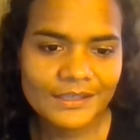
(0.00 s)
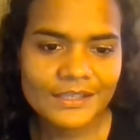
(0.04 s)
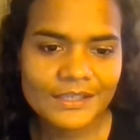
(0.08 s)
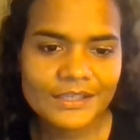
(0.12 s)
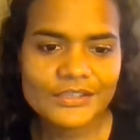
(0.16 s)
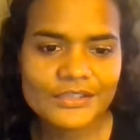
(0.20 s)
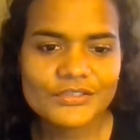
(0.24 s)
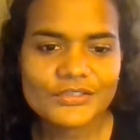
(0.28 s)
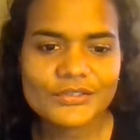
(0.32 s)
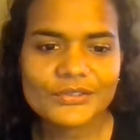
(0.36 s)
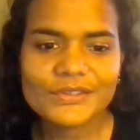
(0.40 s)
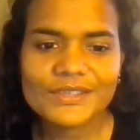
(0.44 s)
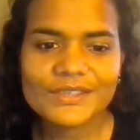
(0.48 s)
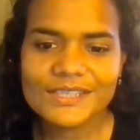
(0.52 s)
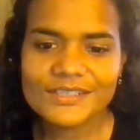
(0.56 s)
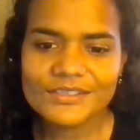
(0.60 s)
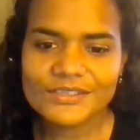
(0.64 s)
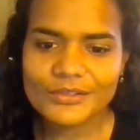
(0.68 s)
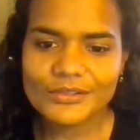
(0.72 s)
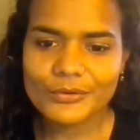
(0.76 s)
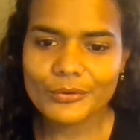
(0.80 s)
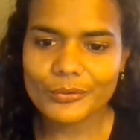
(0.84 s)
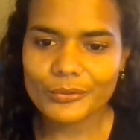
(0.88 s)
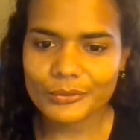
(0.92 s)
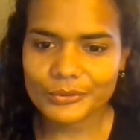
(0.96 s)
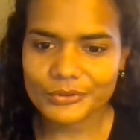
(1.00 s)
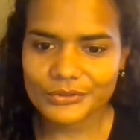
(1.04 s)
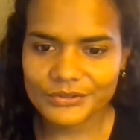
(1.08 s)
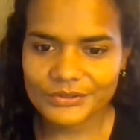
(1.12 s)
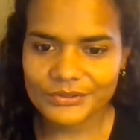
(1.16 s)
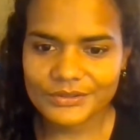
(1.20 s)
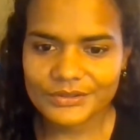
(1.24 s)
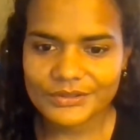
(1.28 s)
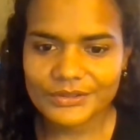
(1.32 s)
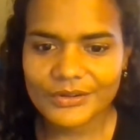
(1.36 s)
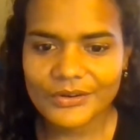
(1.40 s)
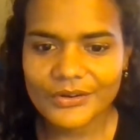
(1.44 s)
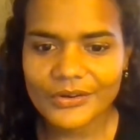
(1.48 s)
So this course
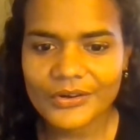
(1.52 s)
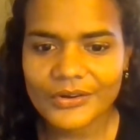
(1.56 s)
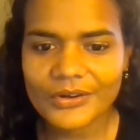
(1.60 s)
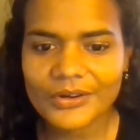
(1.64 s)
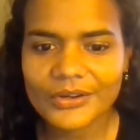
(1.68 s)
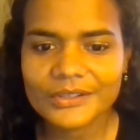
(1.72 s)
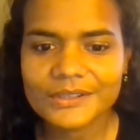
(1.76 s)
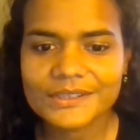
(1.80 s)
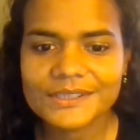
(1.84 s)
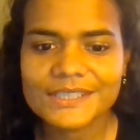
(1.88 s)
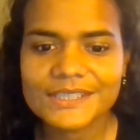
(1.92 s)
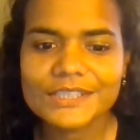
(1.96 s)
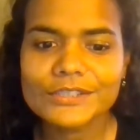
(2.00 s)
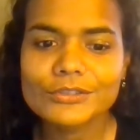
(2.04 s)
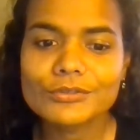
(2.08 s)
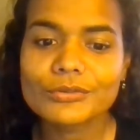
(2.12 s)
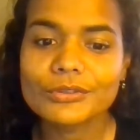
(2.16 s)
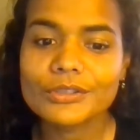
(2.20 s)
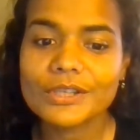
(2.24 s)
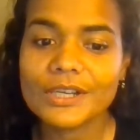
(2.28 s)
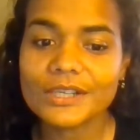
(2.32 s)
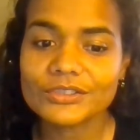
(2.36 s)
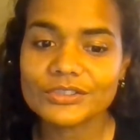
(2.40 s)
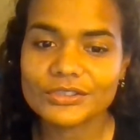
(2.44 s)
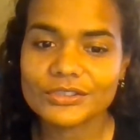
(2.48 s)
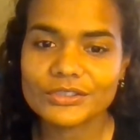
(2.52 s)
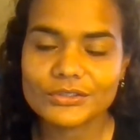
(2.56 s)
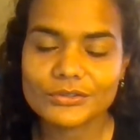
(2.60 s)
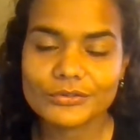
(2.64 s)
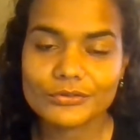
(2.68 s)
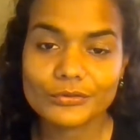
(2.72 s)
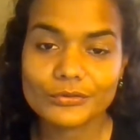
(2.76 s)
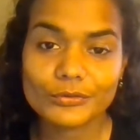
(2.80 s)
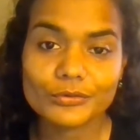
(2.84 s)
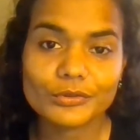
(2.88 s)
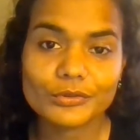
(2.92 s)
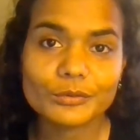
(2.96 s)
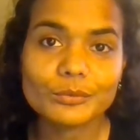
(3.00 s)
on the introduction to
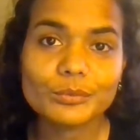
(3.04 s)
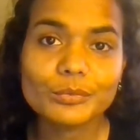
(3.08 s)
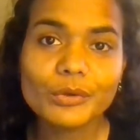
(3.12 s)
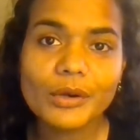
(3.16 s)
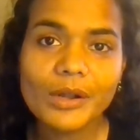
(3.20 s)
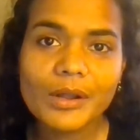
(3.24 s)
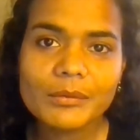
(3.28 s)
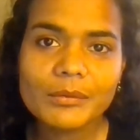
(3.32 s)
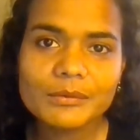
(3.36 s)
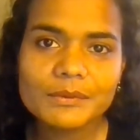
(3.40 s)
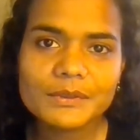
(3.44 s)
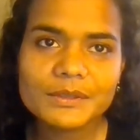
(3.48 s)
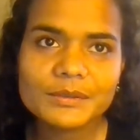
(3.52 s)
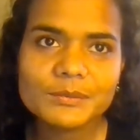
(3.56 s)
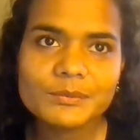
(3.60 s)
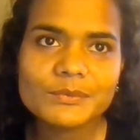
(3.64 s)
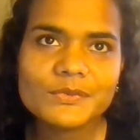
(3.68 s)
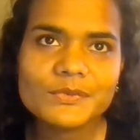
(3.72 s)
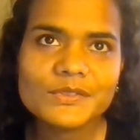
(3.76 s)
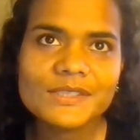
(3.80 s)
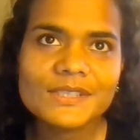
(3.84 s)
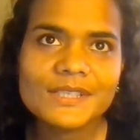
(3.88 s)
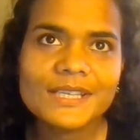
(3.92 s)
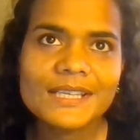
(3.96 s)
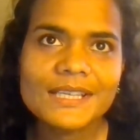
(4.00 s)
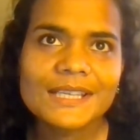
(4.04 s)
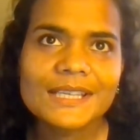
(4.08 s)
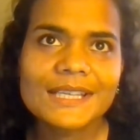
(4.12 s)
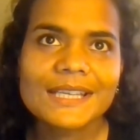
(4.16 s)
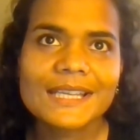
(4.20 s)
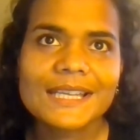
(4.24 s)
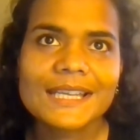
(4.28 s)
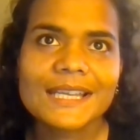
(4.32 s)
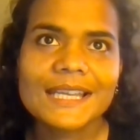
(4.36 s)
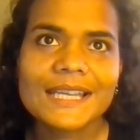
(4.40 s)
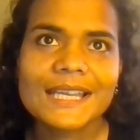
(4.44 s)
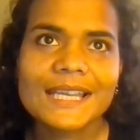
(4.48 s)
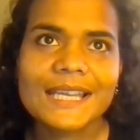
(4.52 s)
social problems
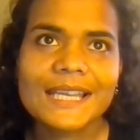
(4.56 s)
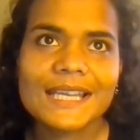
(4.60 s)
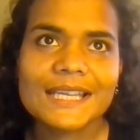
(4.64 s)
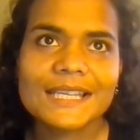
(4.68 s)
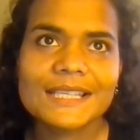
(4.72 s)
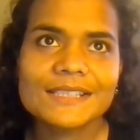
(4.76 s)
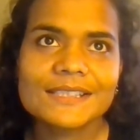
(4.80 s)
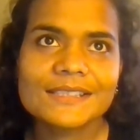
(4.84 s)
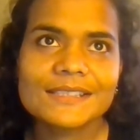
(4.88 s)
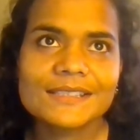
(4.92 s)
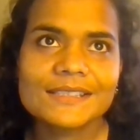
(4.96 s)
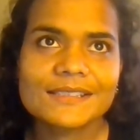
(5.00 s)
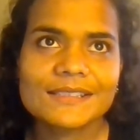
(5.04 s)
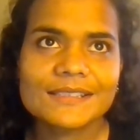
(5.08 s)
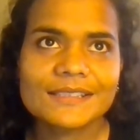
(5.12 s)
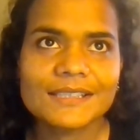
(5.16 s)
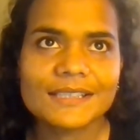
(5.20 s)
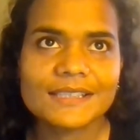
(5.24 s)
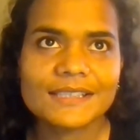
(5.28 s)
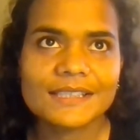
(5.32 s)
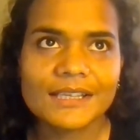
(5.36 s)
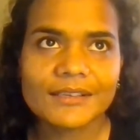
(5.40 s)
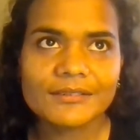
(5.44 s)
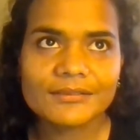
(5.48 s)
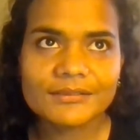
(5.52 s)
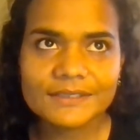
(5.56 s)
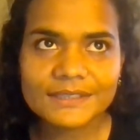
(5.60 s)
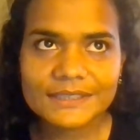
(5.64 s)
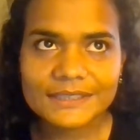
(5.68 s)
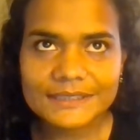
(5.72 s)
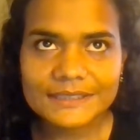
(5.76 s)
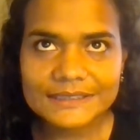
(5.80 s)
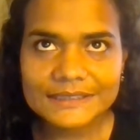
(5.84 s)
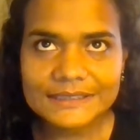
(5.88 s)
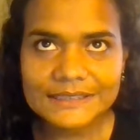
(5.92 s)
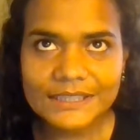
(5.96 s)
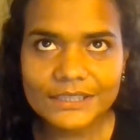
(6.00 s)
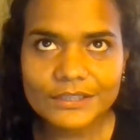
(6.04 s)
is
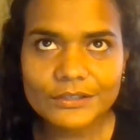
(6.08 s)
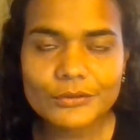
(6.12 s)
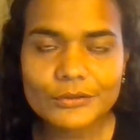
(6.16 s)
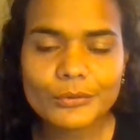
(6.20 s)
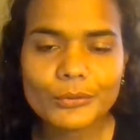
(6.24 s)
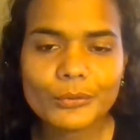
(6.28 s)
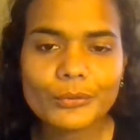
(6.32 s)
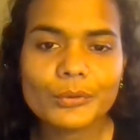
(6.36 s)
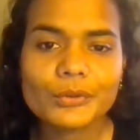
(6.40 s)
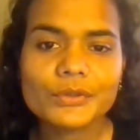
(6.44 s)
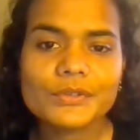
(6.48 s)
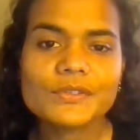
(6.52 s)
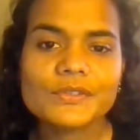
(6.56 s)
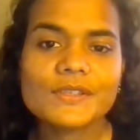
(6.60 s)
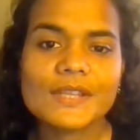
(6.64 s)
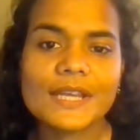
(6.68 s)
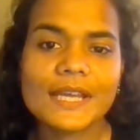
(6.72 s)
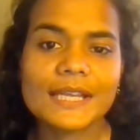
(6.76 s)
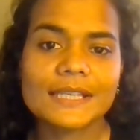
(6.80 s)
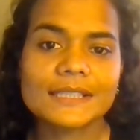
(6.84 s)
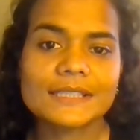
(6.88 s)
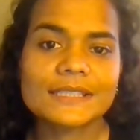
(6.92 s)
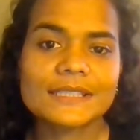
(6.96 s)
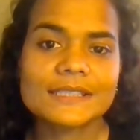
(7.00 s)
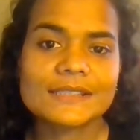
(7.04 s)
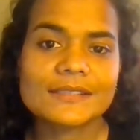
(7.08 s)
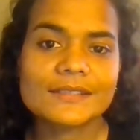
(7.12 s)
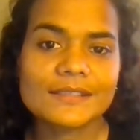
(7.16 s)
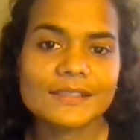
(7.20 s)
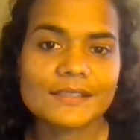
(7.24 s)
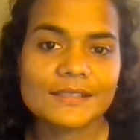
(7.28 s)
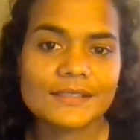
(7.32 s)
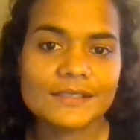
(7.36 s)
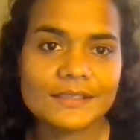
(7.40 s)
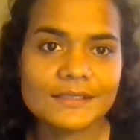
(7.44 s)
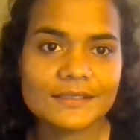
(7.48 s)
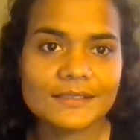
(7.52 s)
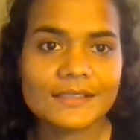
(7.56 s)
definitely a course that
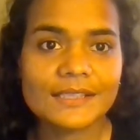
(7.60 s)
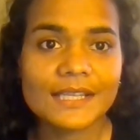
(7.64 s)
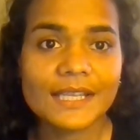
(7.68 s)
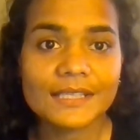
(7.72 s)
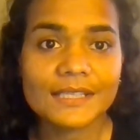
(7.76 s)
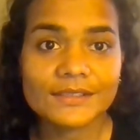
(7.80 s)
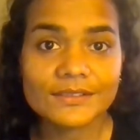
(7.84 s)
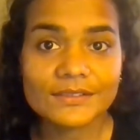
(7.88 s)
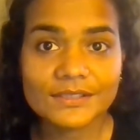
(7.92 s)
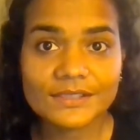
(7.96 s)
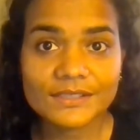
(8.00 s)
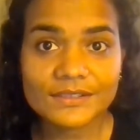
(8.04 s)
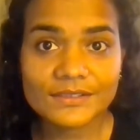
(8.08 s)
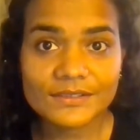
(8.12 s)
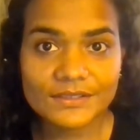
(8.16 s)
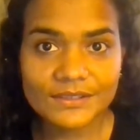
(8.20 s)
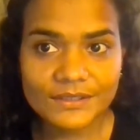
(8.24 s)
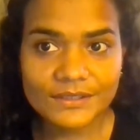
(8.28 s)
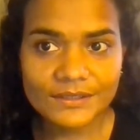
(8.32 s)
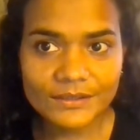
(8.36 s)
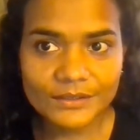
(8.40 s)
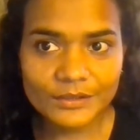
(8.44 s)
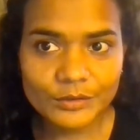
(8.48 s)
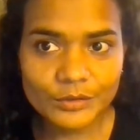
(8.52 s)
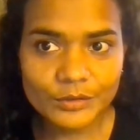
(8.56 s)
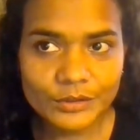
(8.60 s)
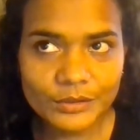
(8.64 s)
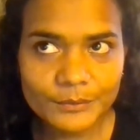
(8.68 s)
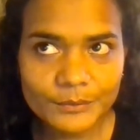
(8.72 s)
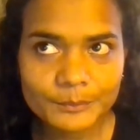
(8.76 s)
is considered